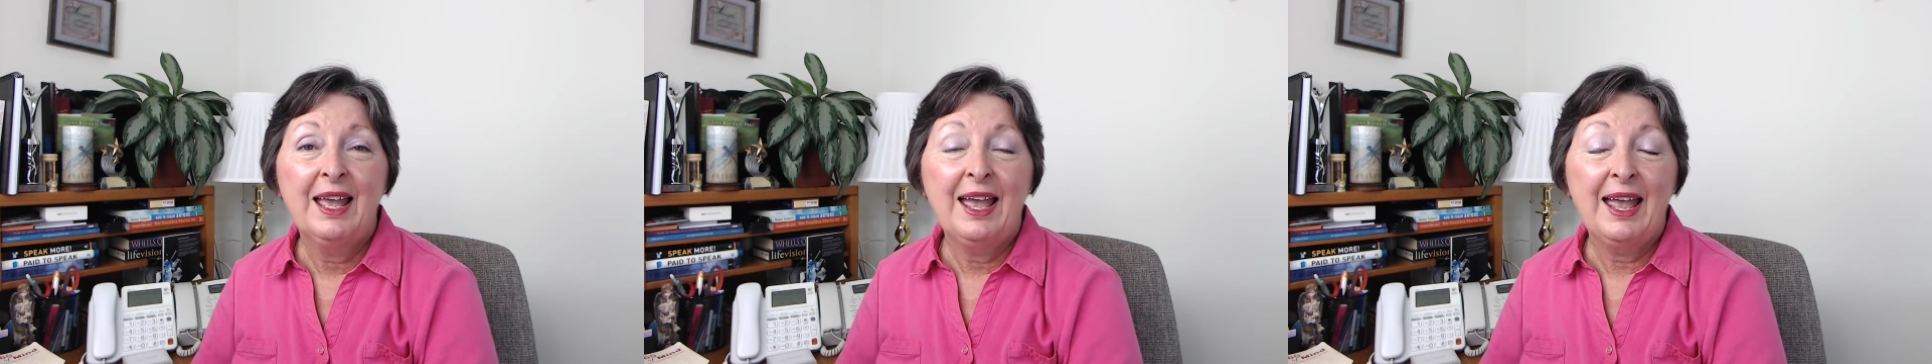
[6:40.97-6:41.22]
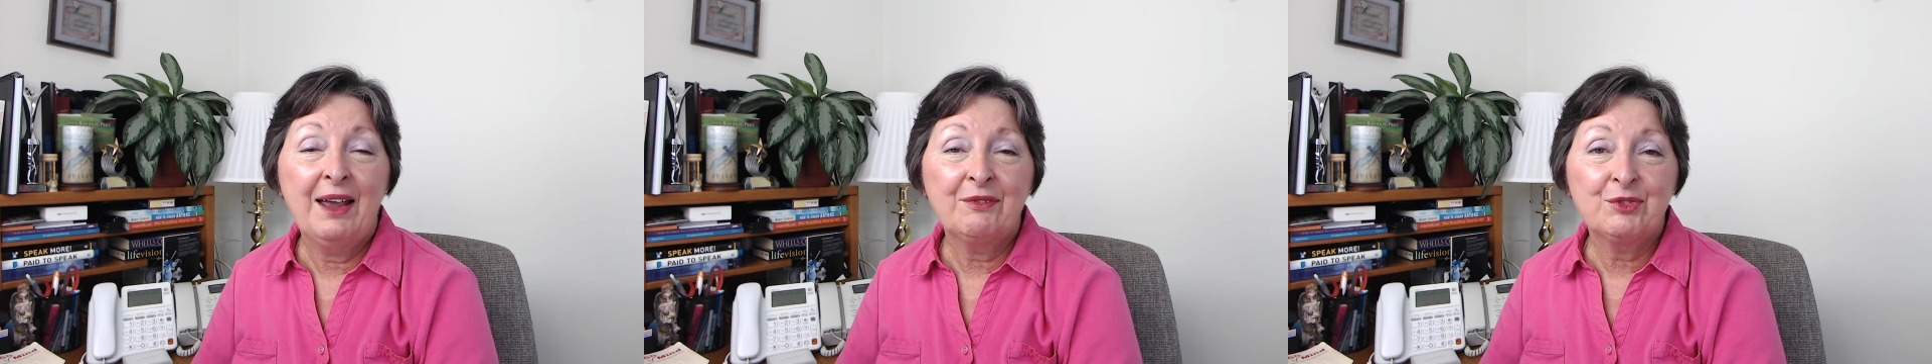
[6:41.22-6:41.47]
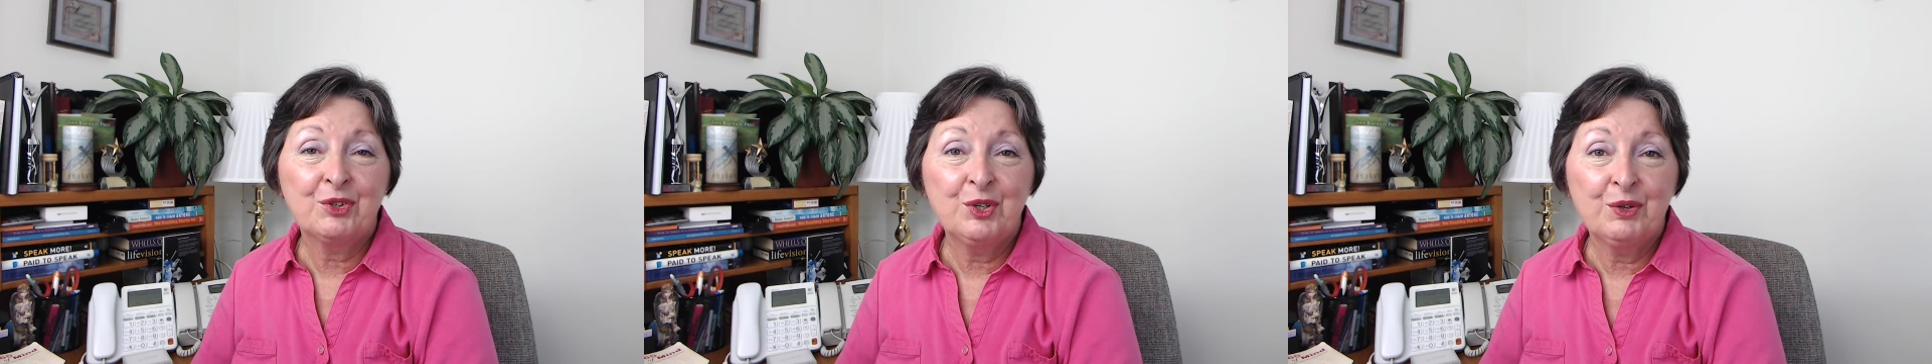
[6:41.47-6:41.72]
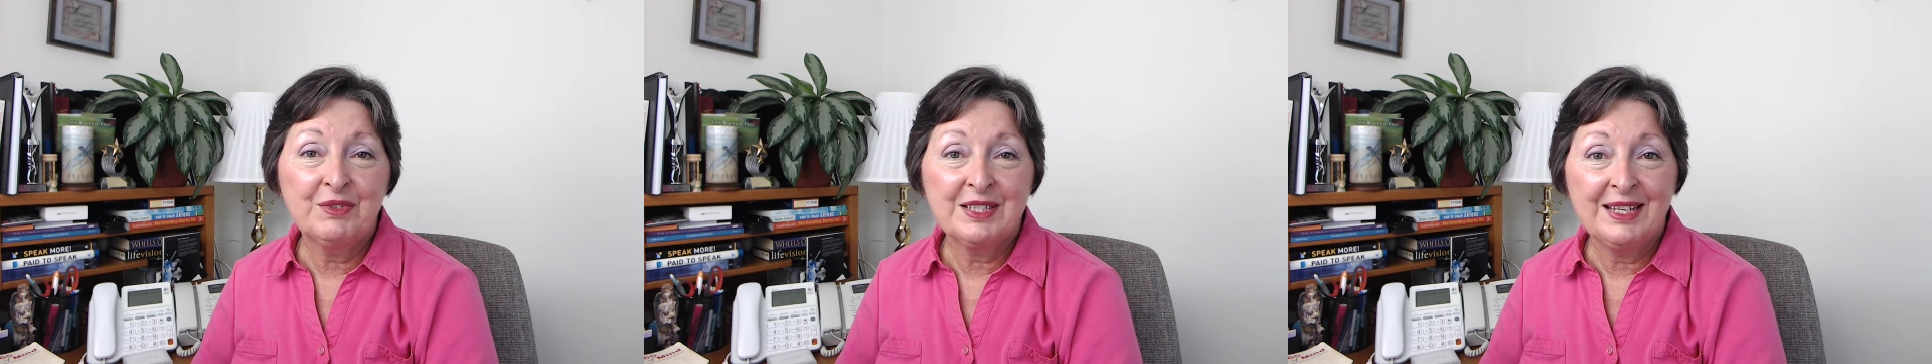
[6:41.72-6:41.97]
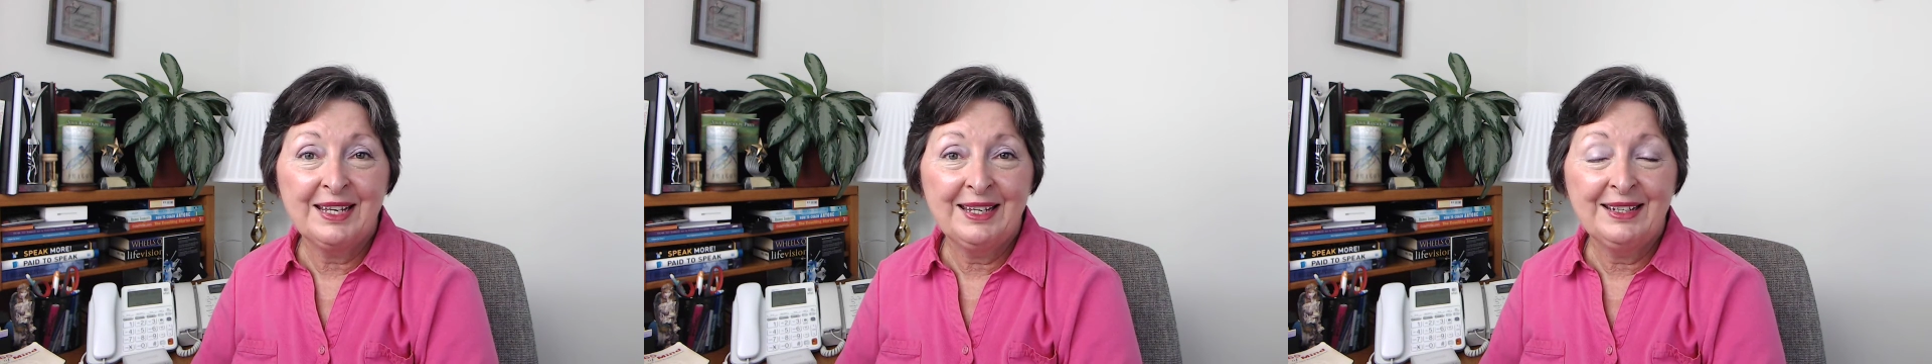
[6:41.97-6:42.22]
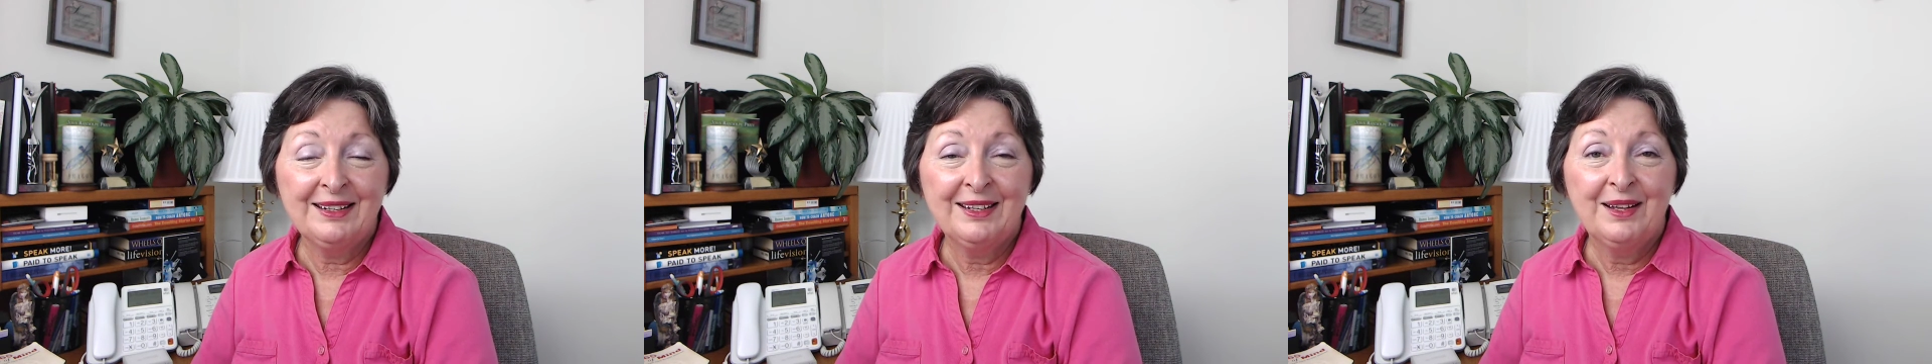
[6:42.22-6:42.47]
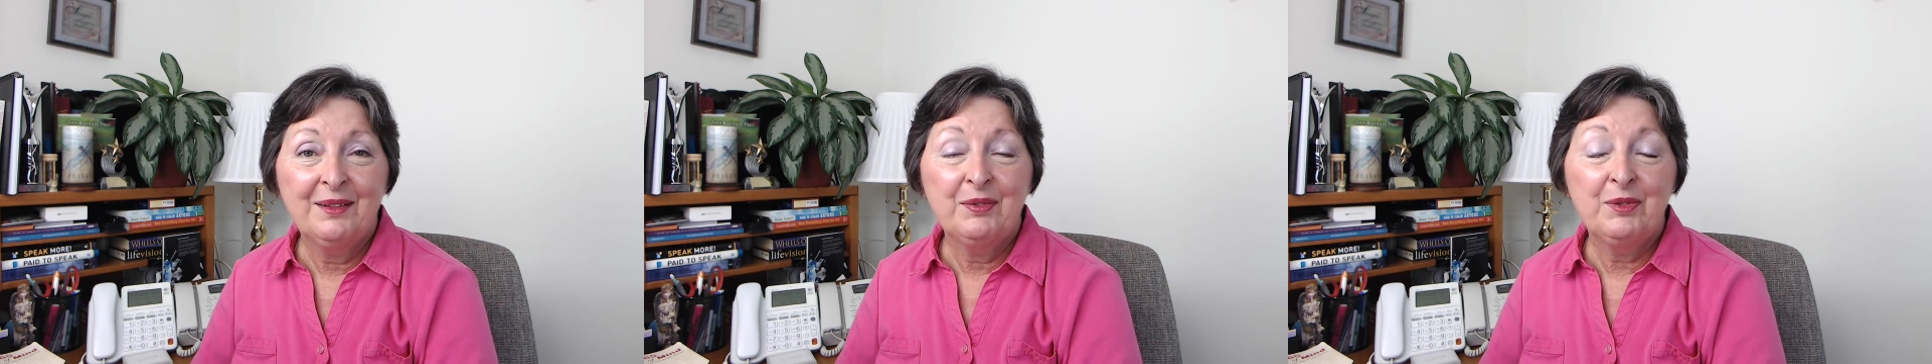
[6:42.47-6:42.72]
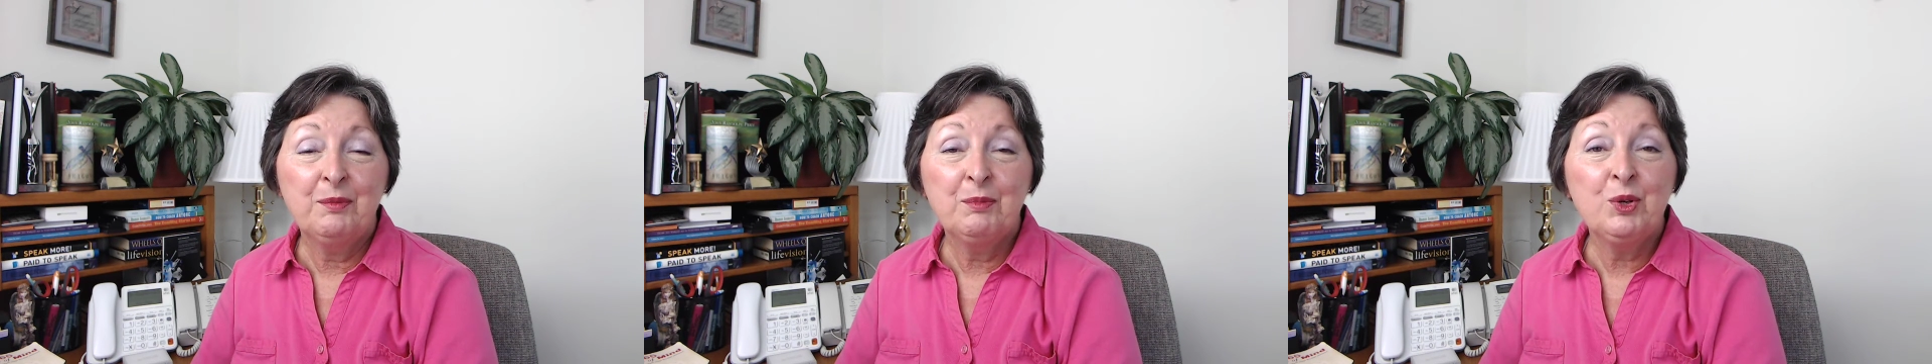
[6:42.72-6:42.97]
after you've seen
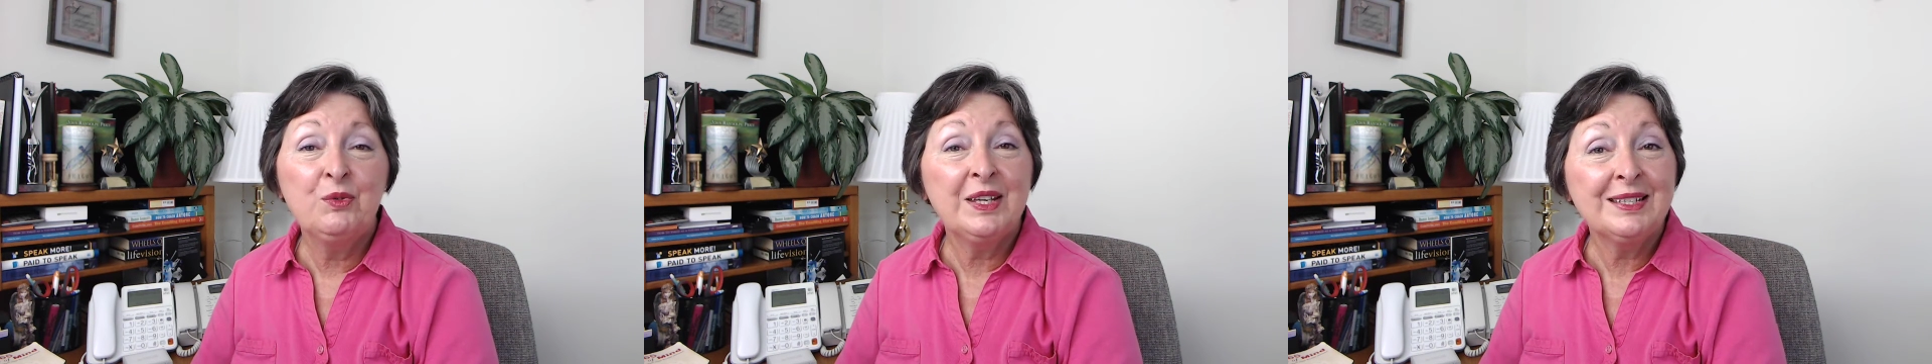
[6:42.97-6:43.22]
the movie